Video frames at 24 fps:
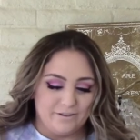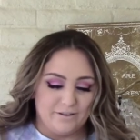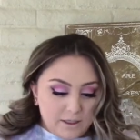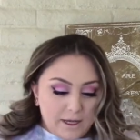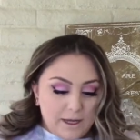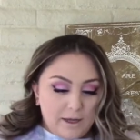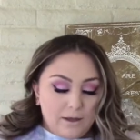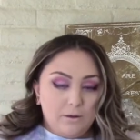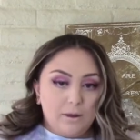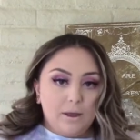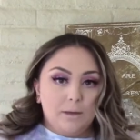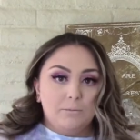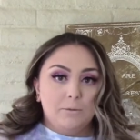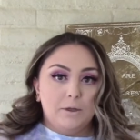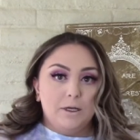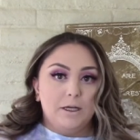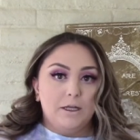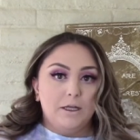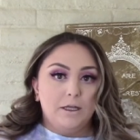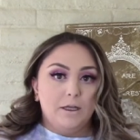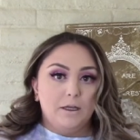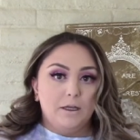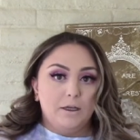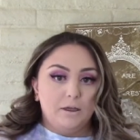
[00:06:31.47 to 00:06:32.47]
Now I'm
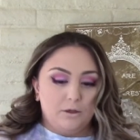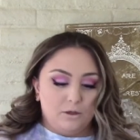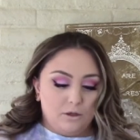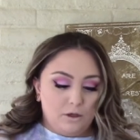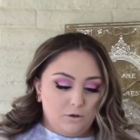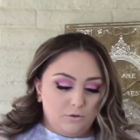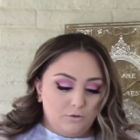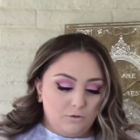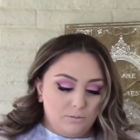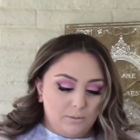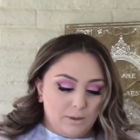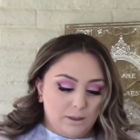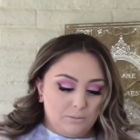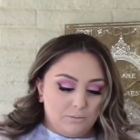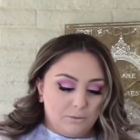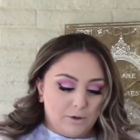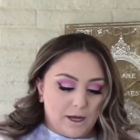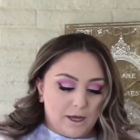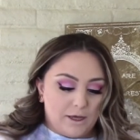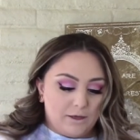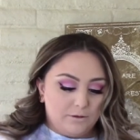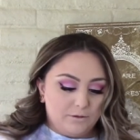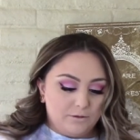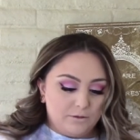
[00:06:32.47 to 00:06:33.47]
gonna go over my
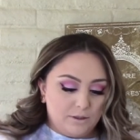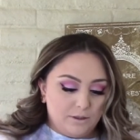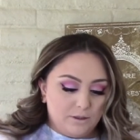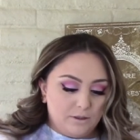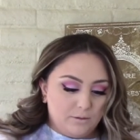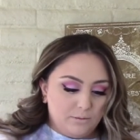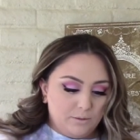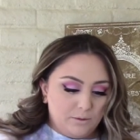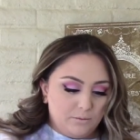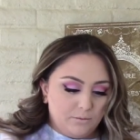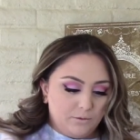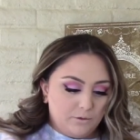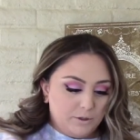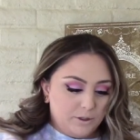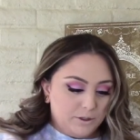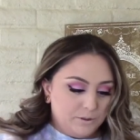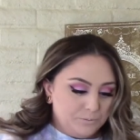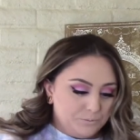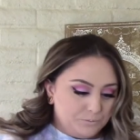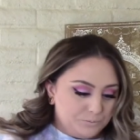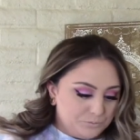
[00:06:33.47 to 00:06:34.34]
brows a little bit more.